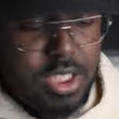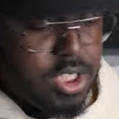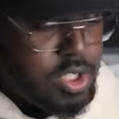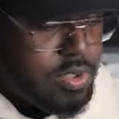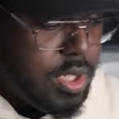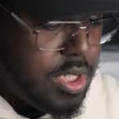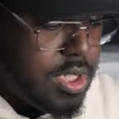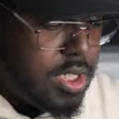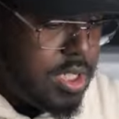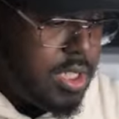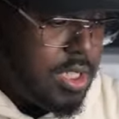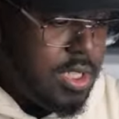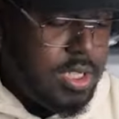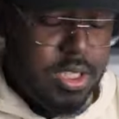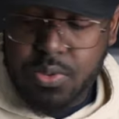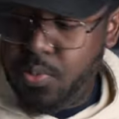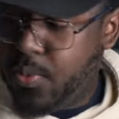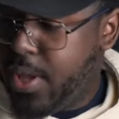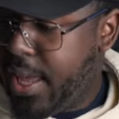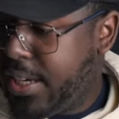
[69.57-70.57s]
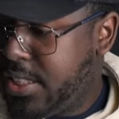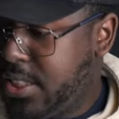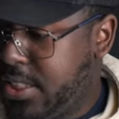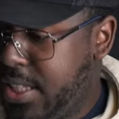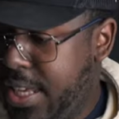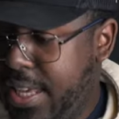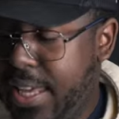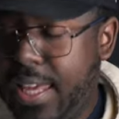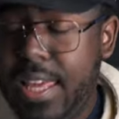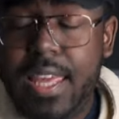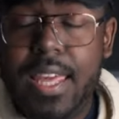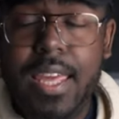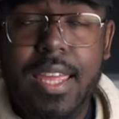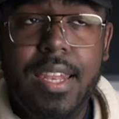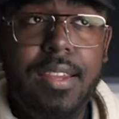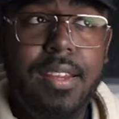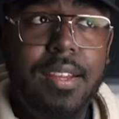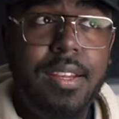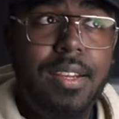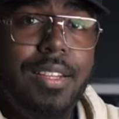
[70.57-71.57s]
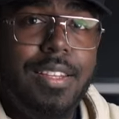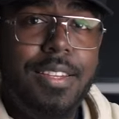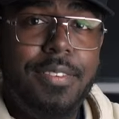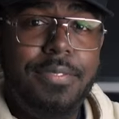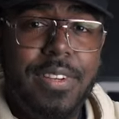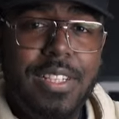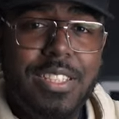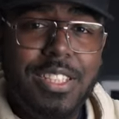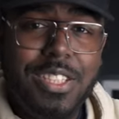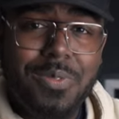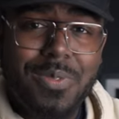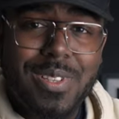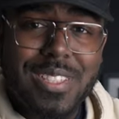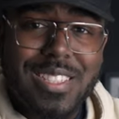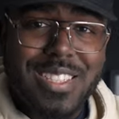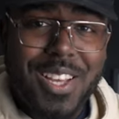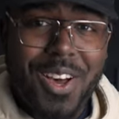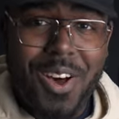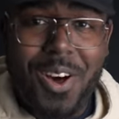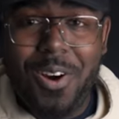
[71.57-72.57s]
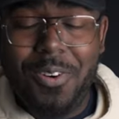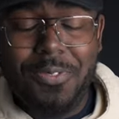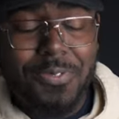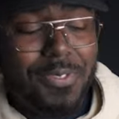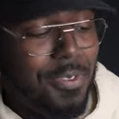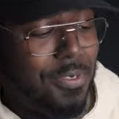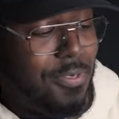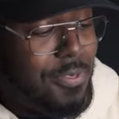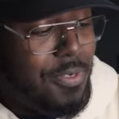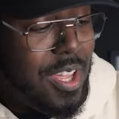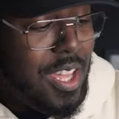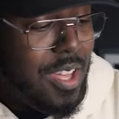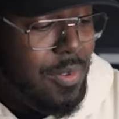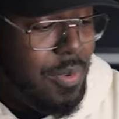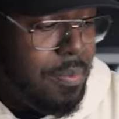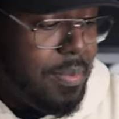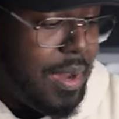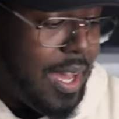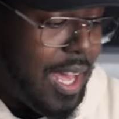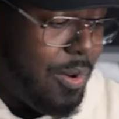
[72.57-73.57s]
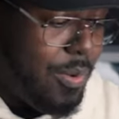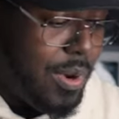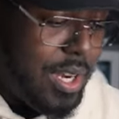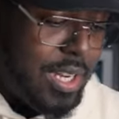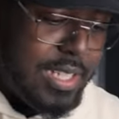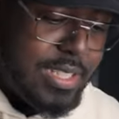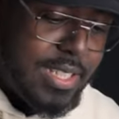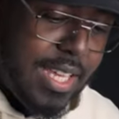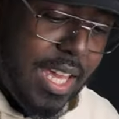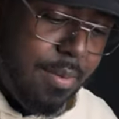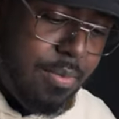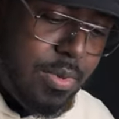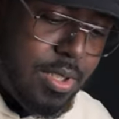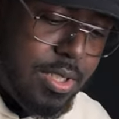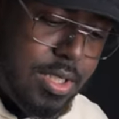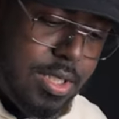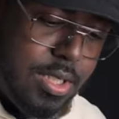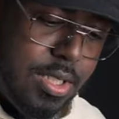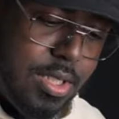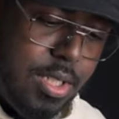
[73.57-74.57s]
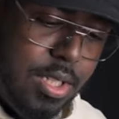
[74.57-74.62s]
instructions. We actually get DaVinci Resolve for free with buying one of these cameras.